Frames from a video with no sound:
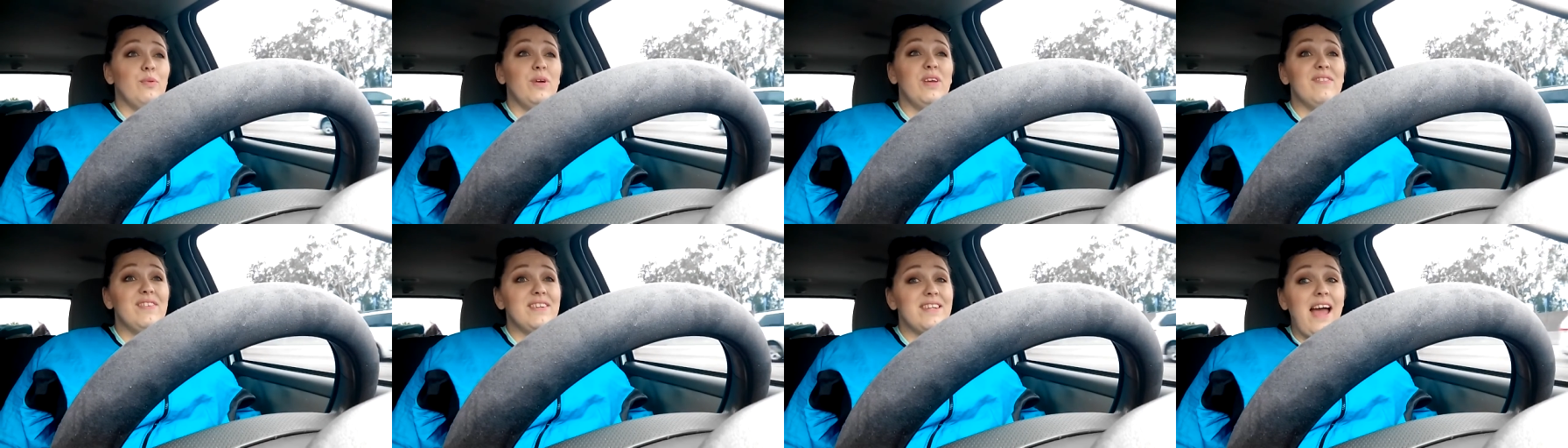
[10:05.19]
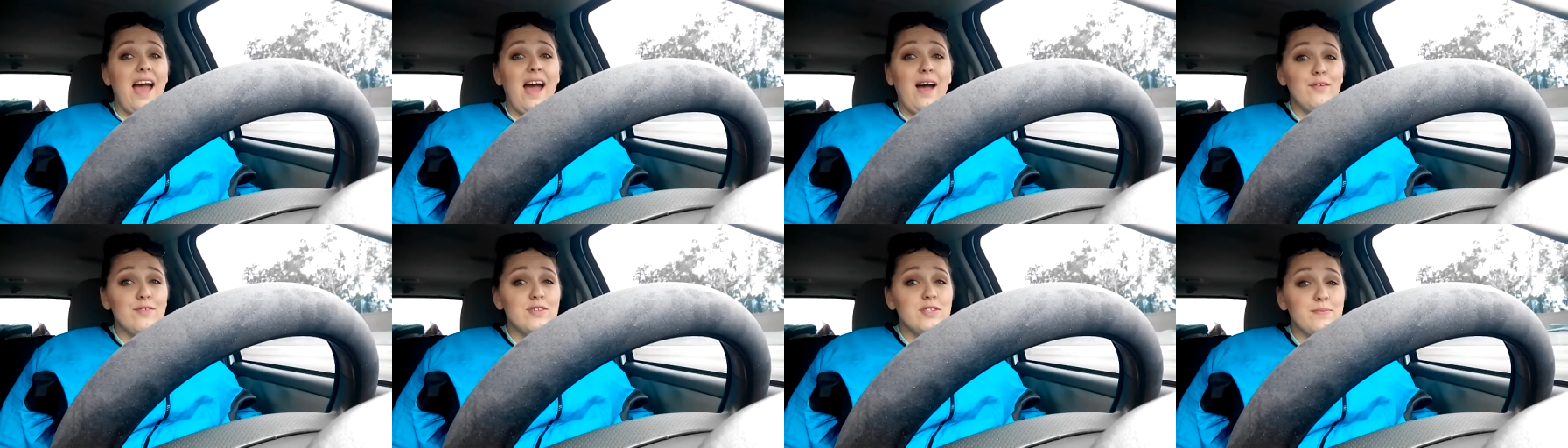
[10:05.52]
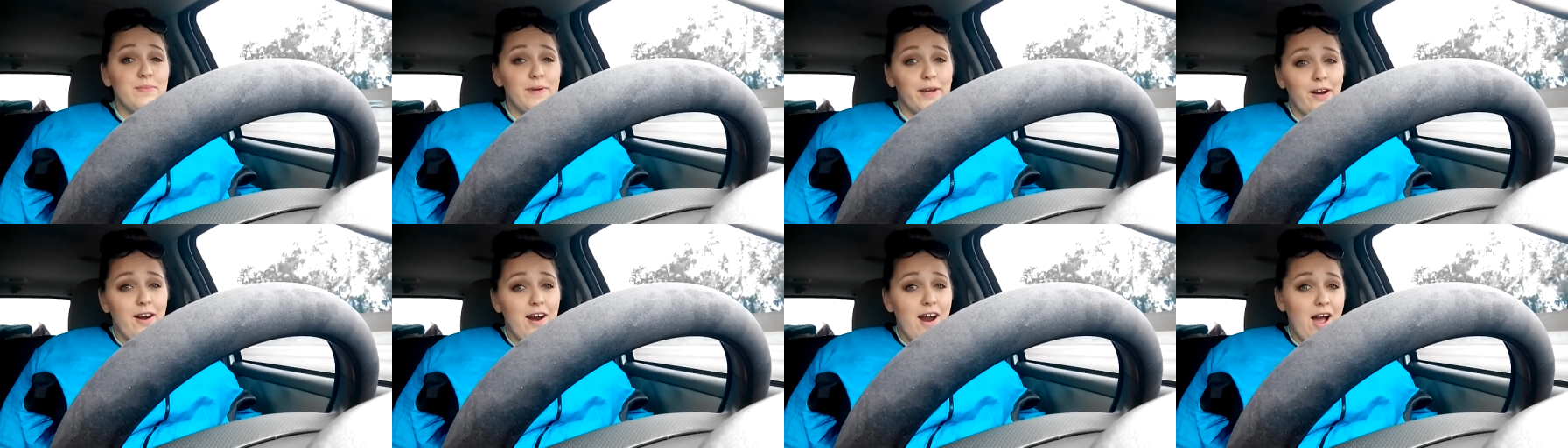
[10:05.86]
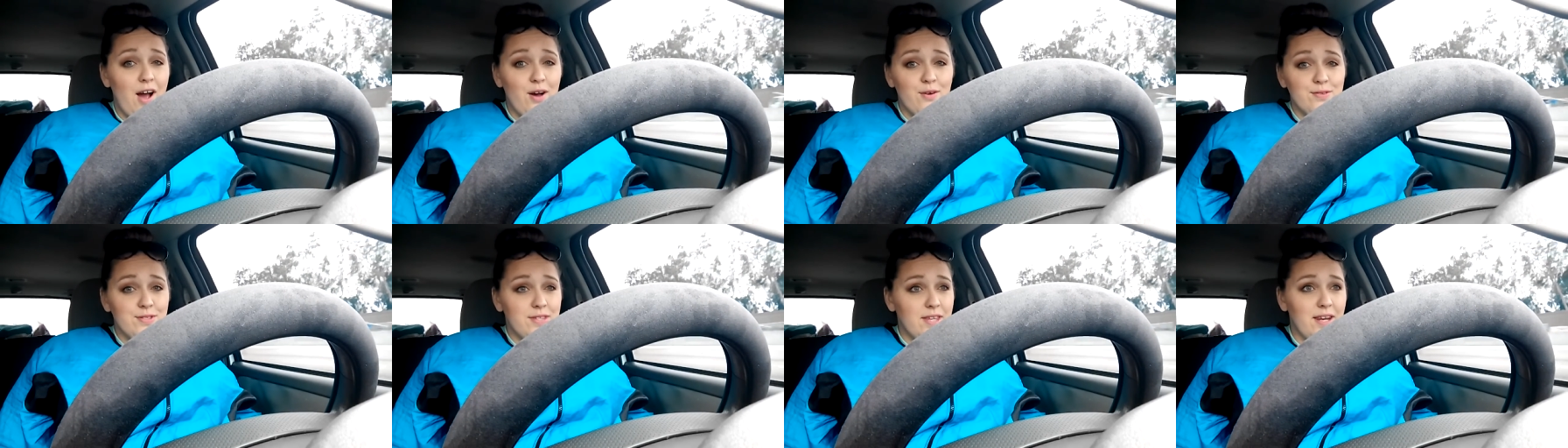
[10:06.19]
We even have some at our
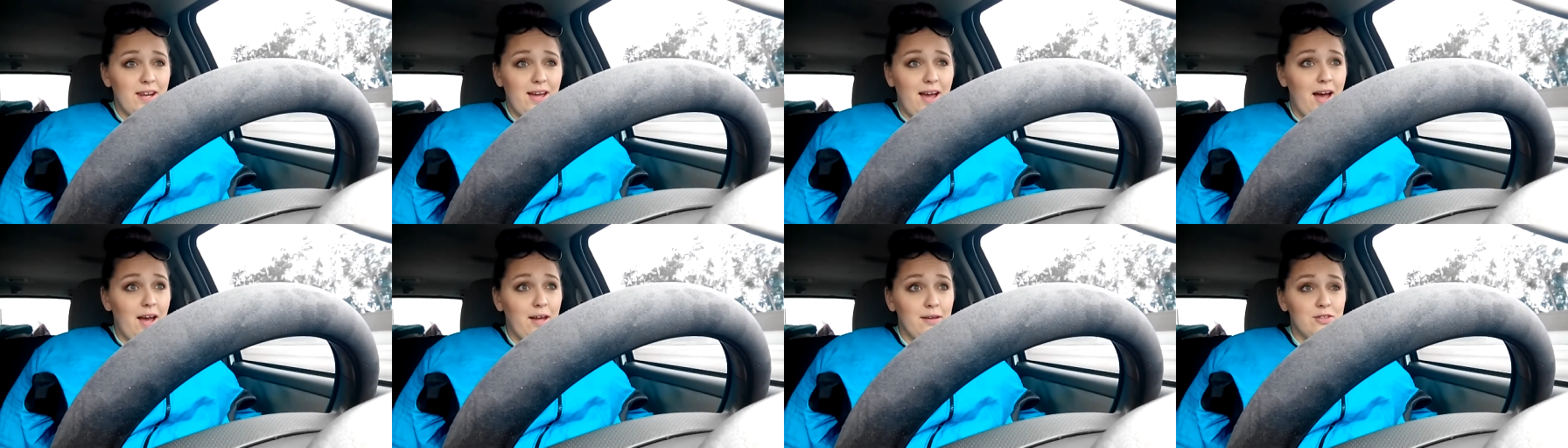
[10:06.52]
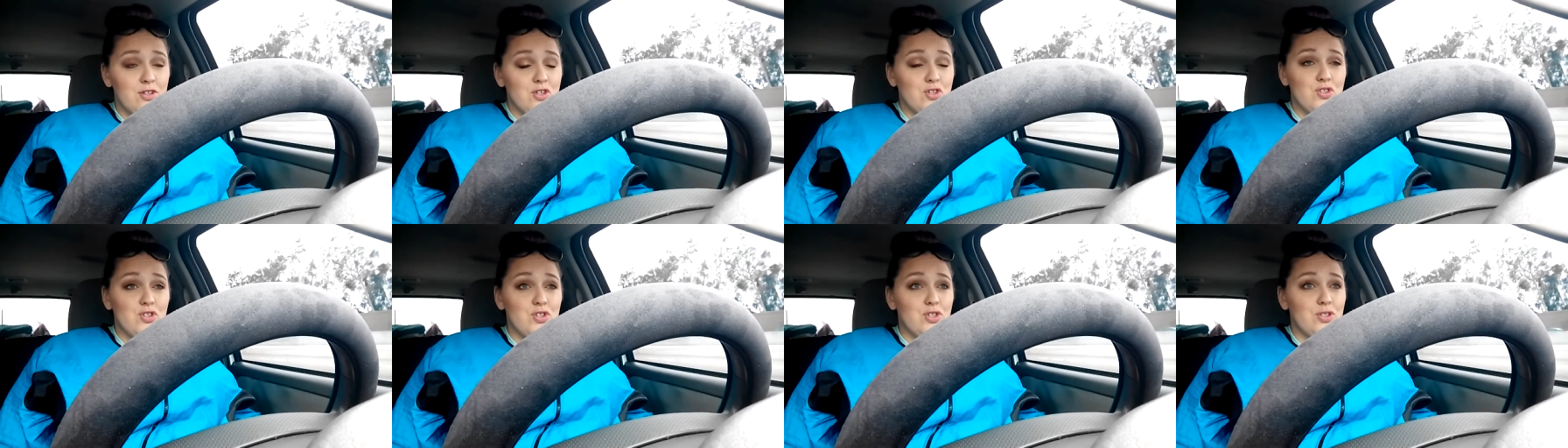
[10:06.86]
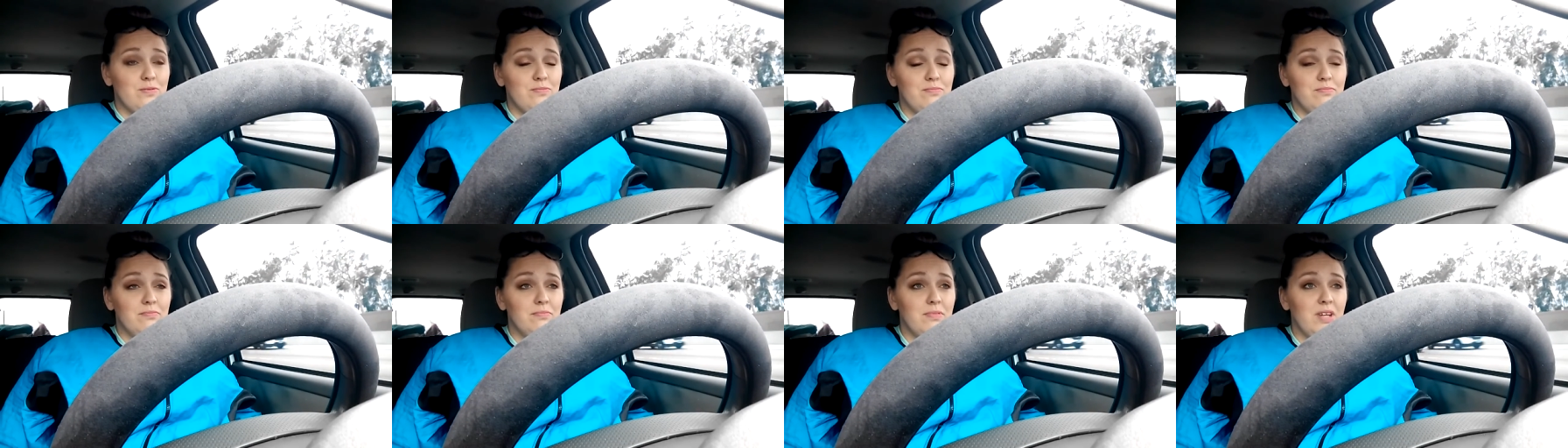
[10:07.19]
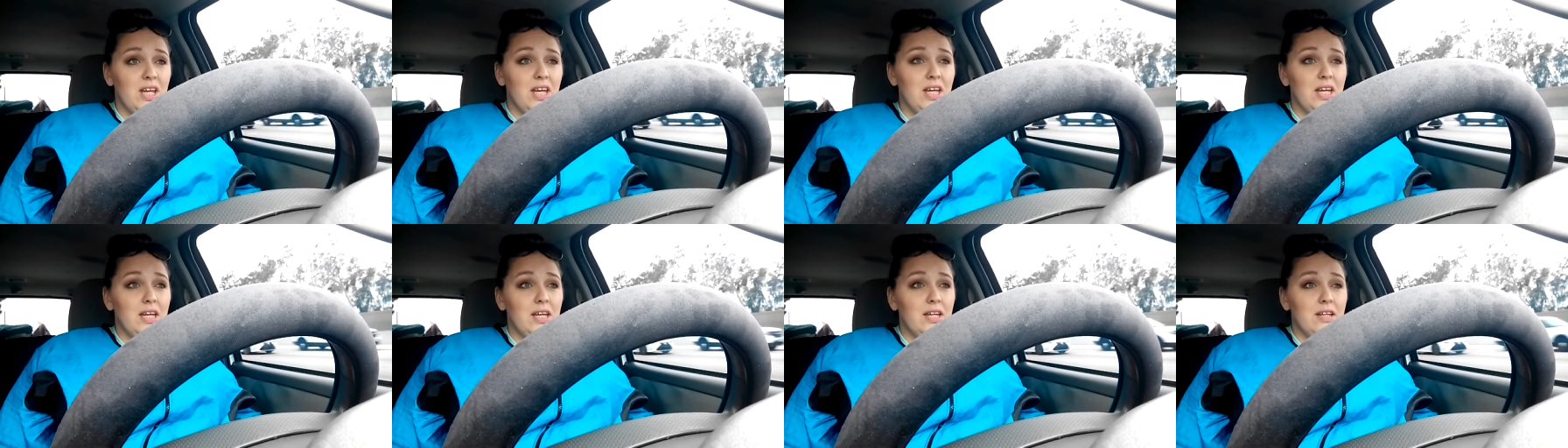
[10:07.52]
house, and I just
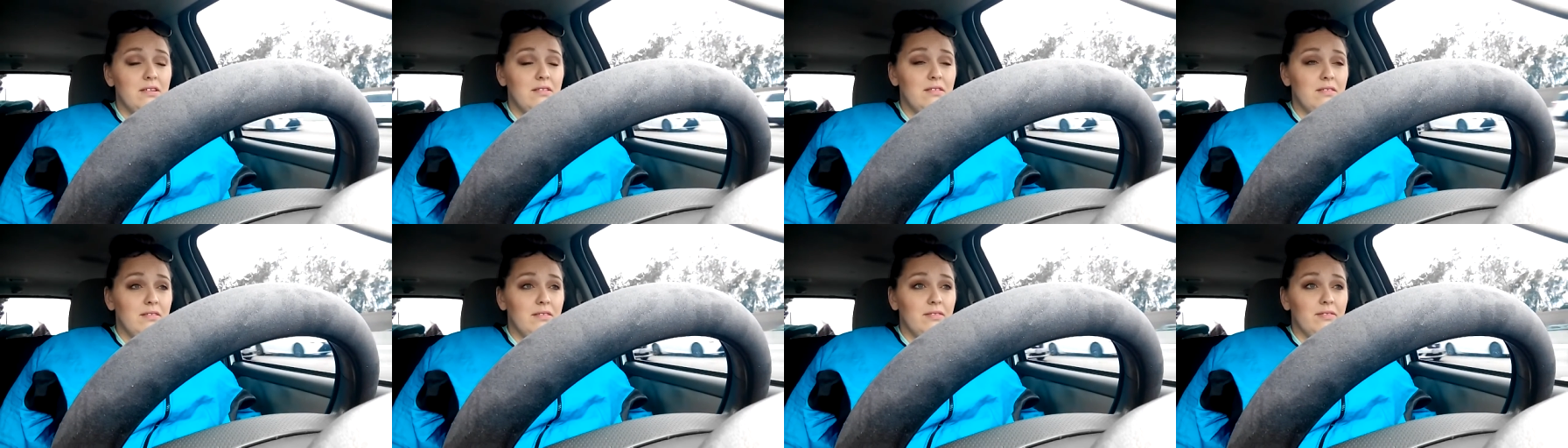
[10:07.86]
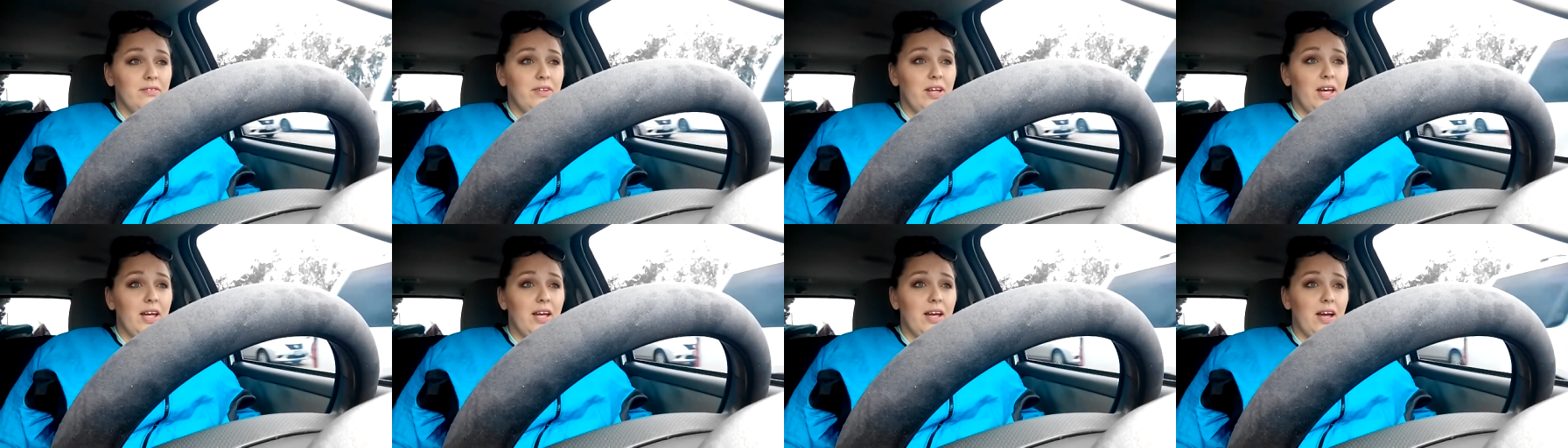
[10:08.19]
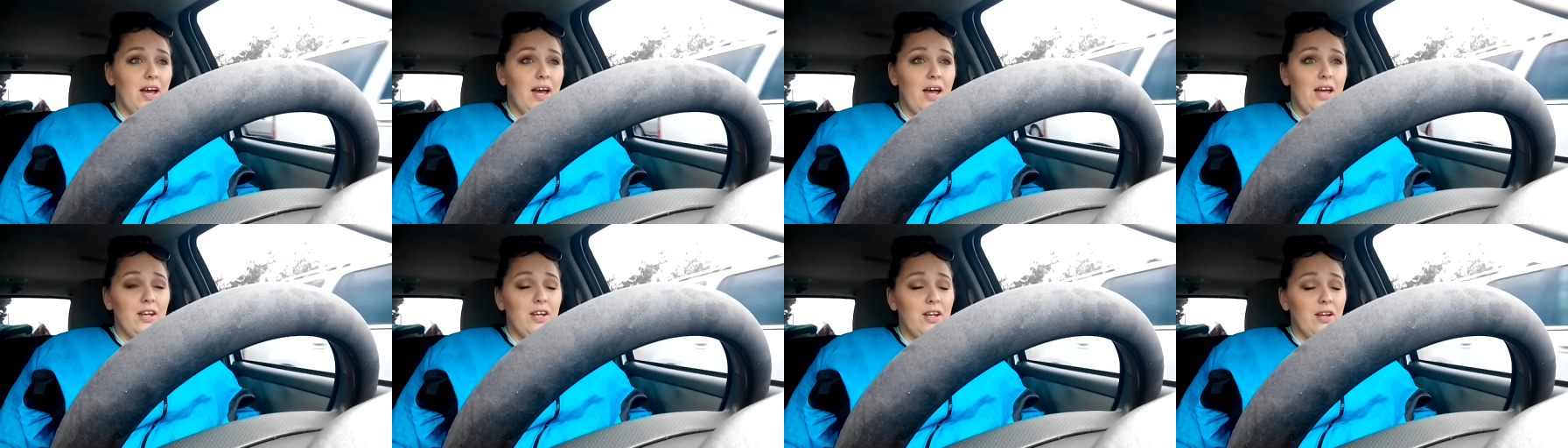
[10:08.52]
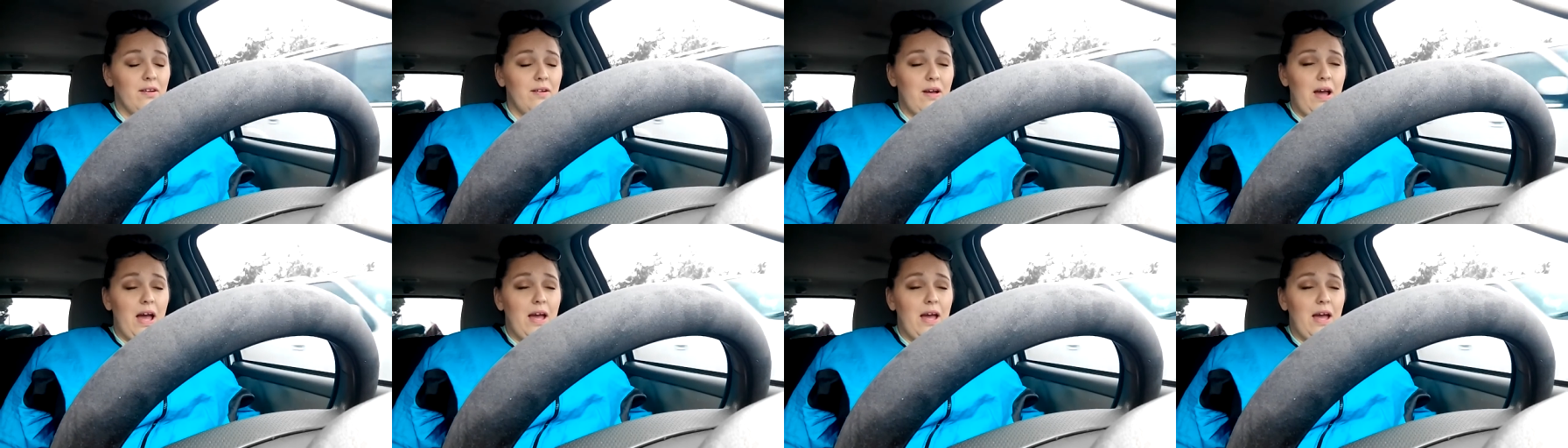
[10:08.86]
like I